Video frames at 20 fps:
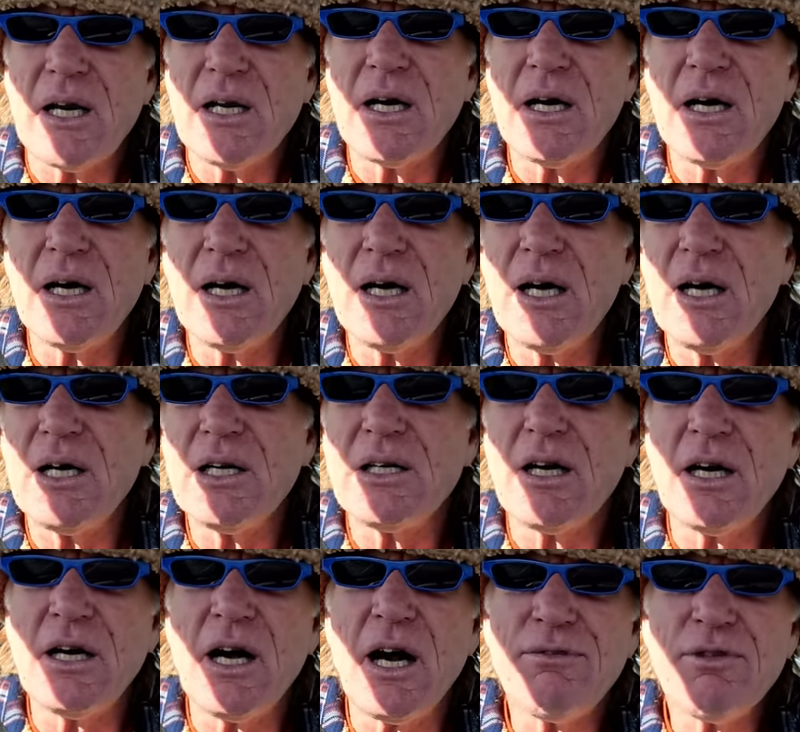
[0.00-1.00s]

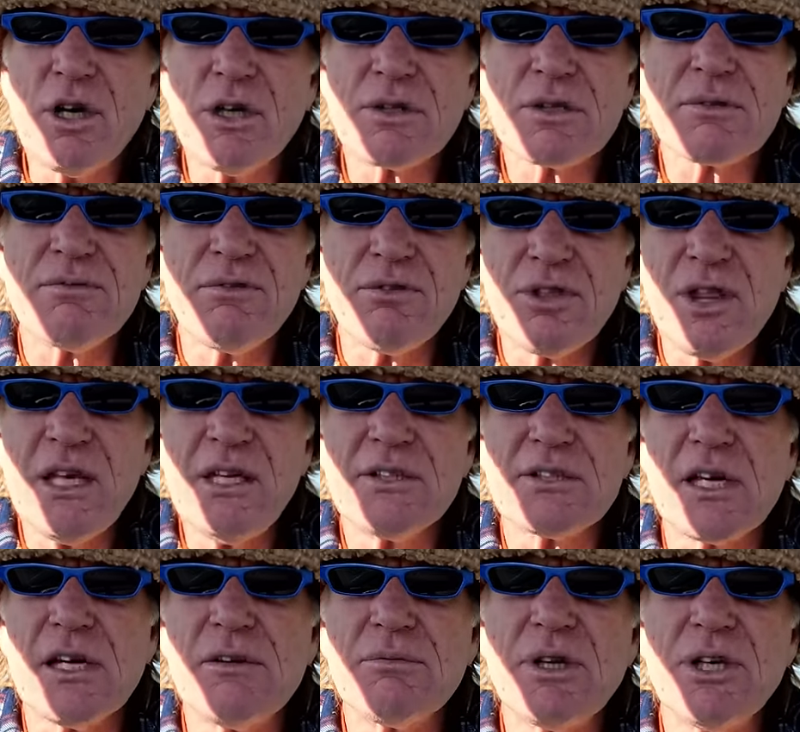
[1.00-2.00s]
Uh, I've got some
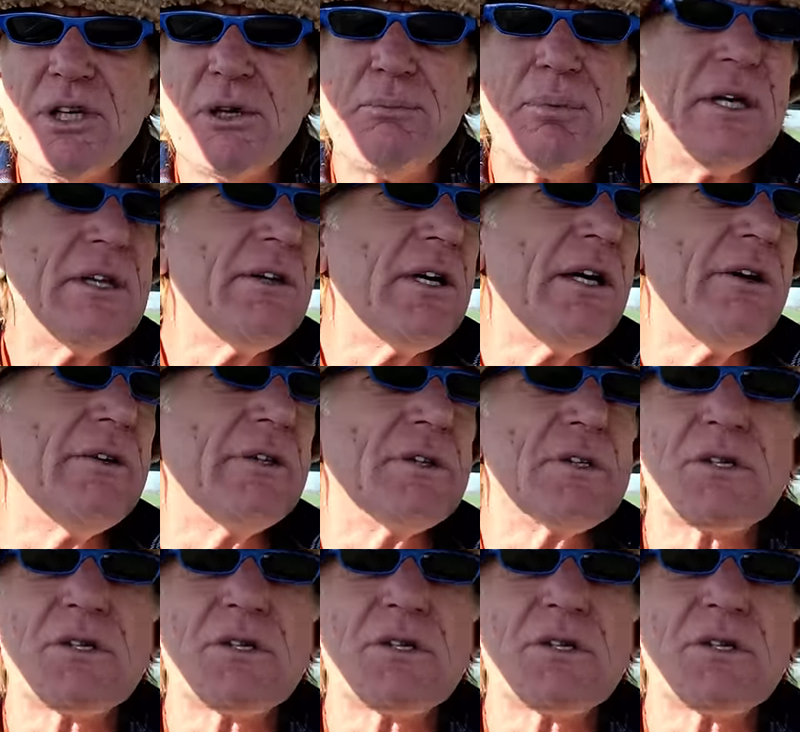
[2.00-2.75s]
things that I'm going to be doing.